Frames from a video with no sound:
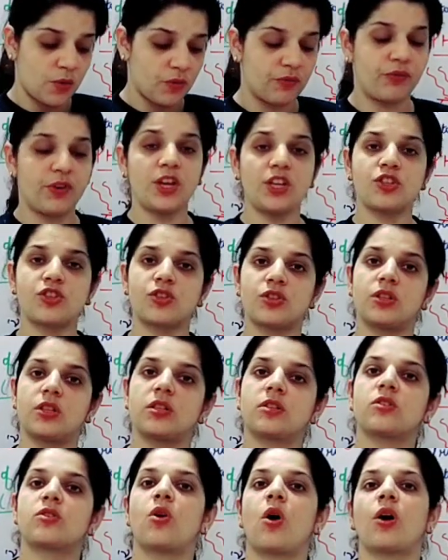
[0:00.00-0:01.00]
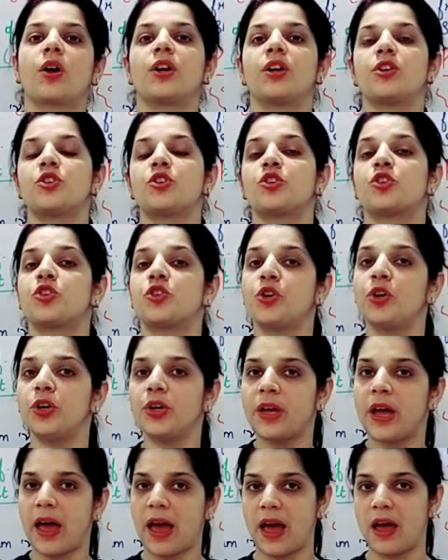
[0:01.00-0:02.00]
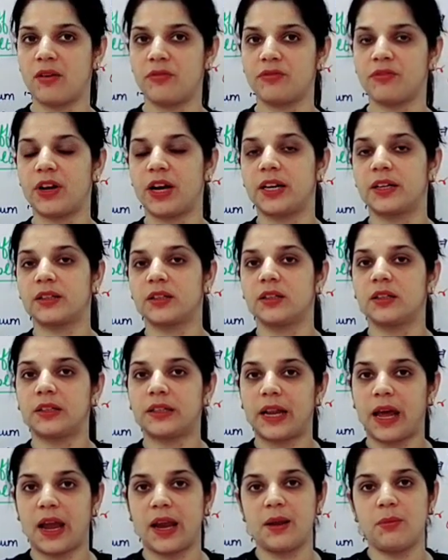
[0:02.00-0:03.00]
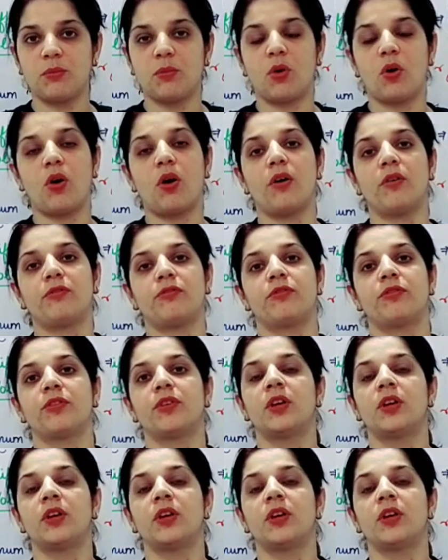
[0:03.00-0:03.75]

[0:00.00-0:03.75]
which this rocket should have at the time of